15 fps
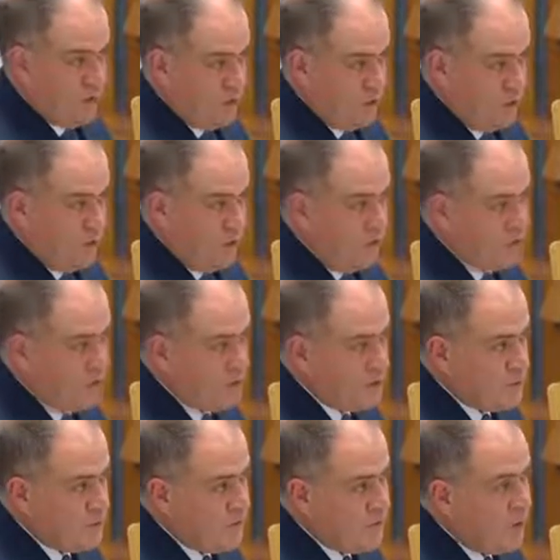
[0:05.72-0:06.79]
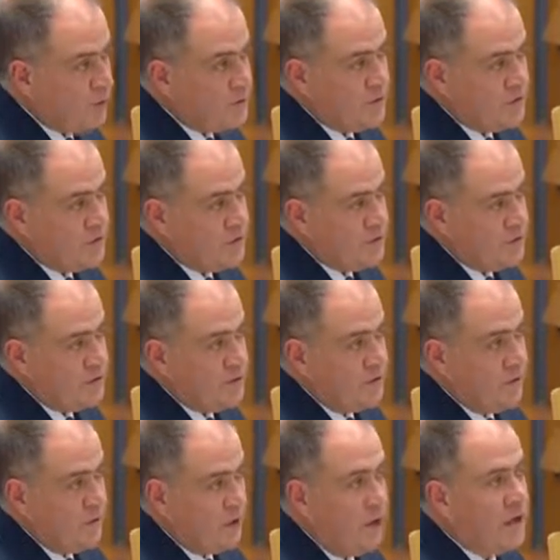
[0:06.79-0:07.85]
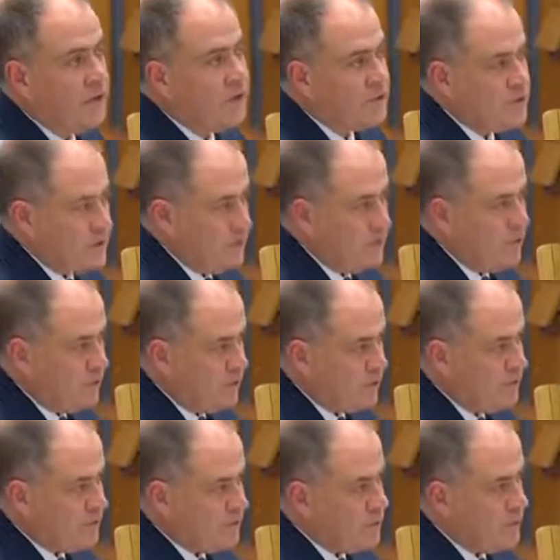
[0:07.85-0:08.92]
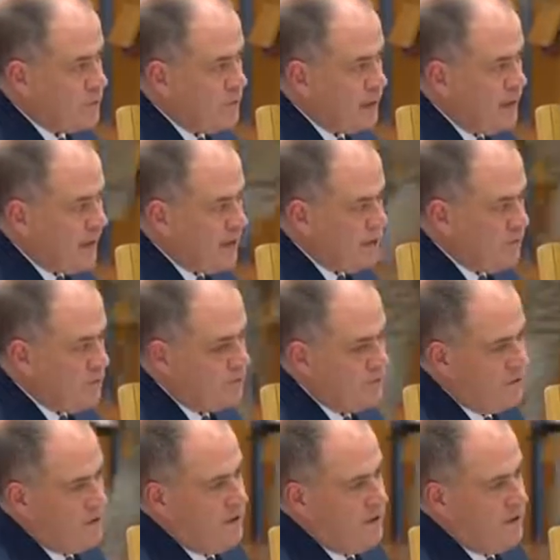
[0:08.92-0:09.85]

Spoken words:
the Geelong office, but offices like the Geelong office where we have...